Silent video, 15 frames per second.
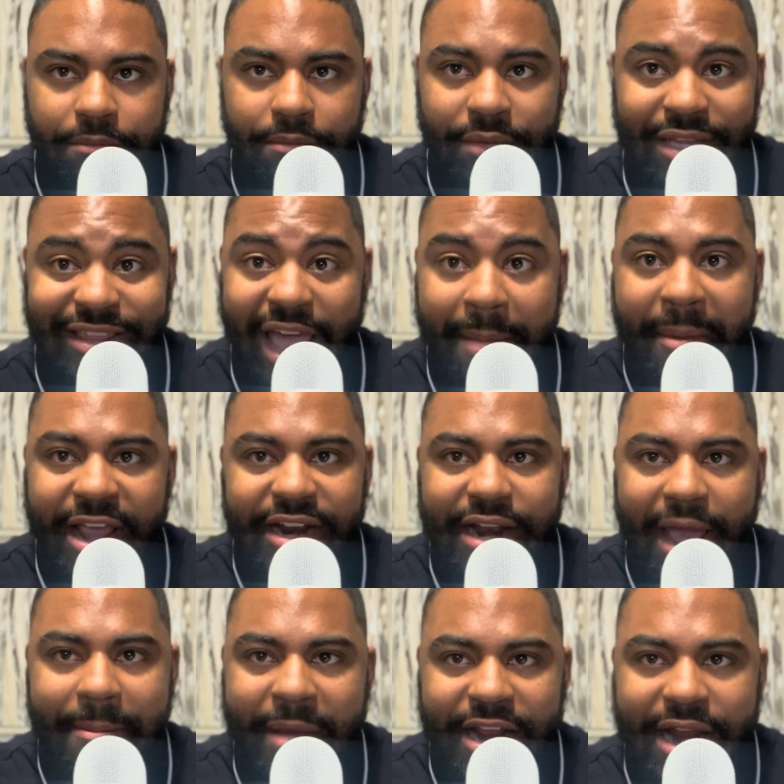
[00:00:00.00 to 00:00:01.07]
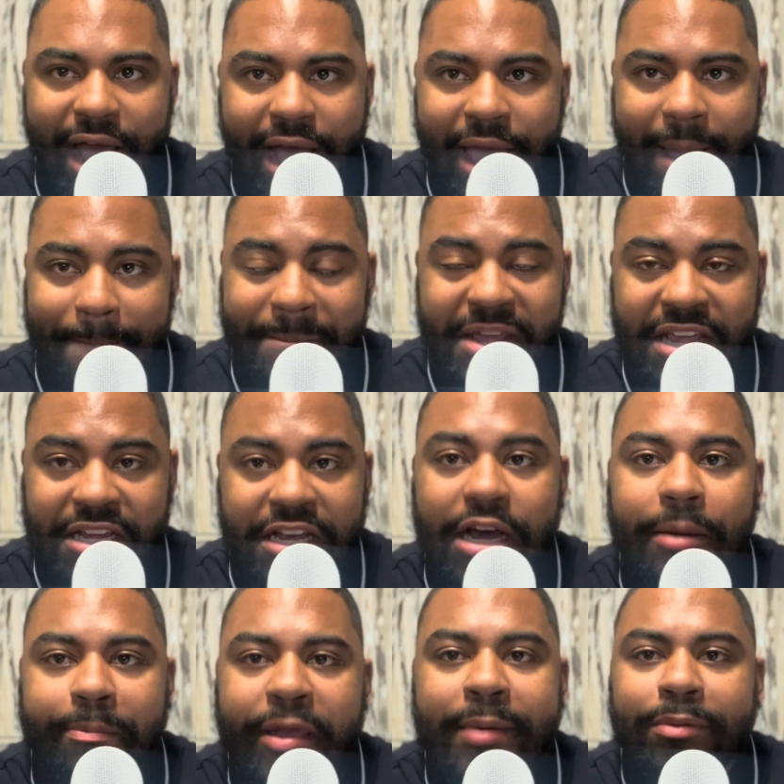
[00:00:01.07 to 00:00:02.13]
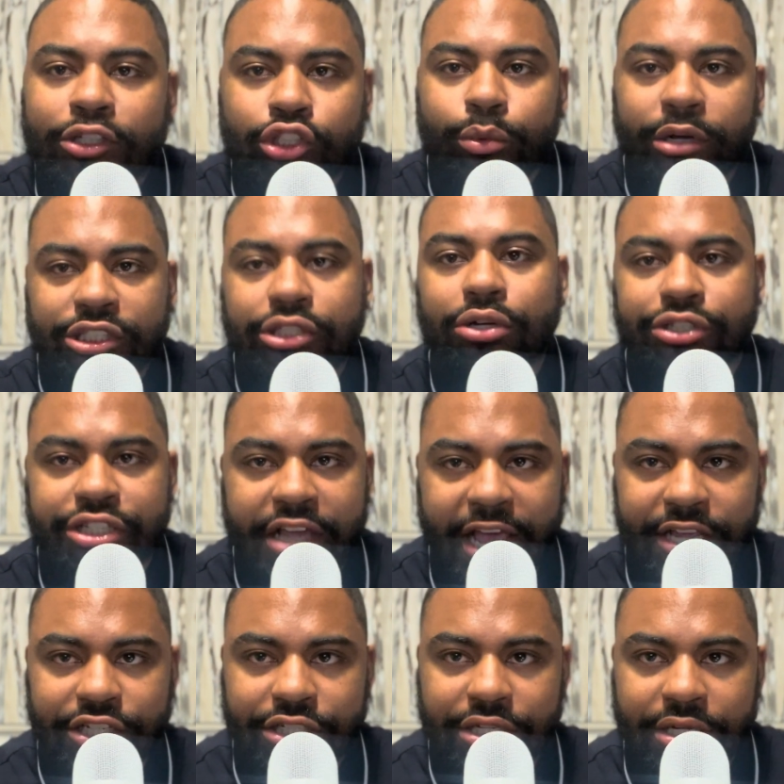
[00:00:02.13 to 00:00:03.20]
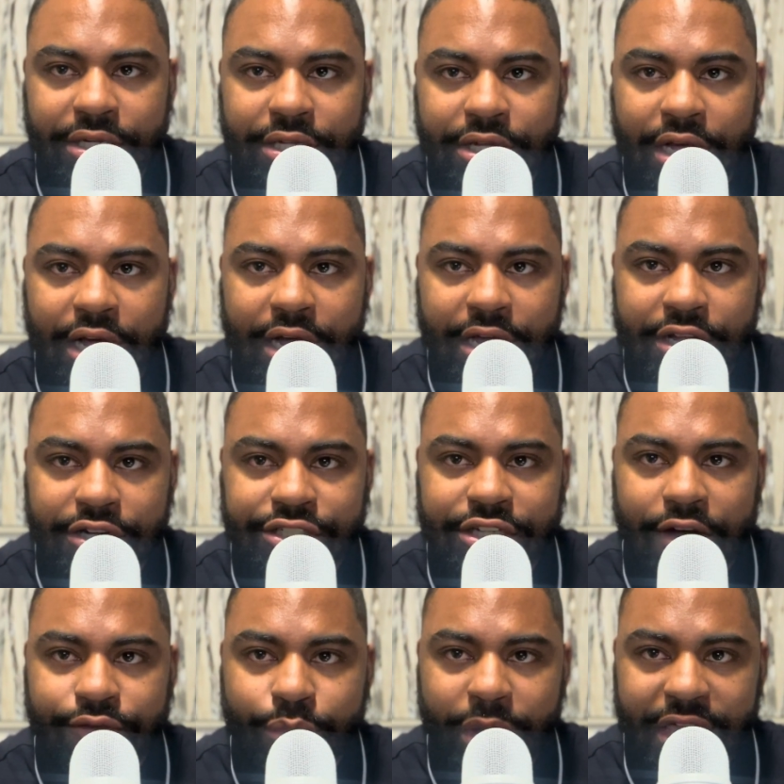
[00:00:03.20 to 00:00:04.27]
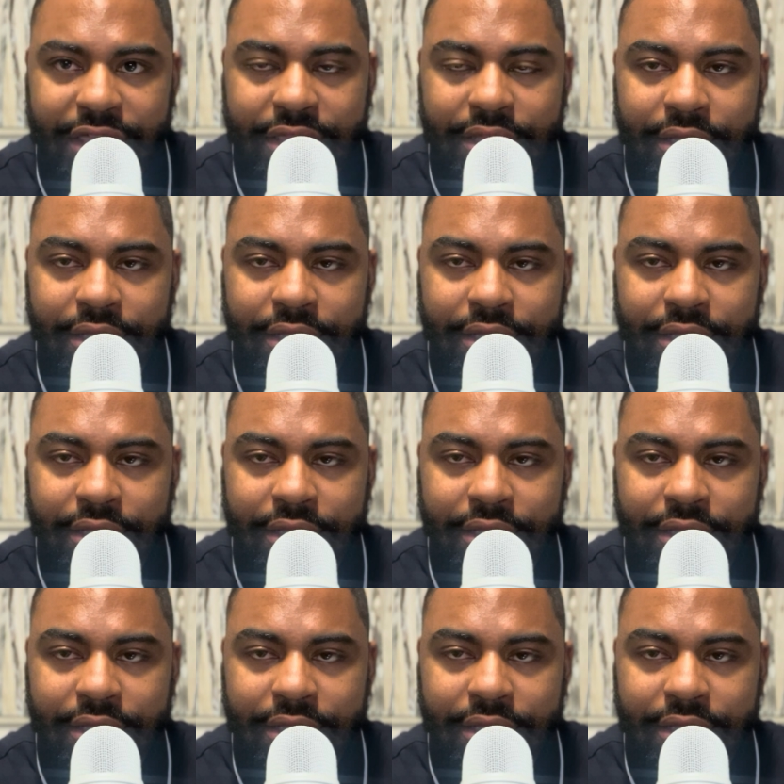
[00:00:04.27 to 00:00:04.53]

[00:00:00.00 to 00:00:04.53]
They may not be good people to associate yourself with.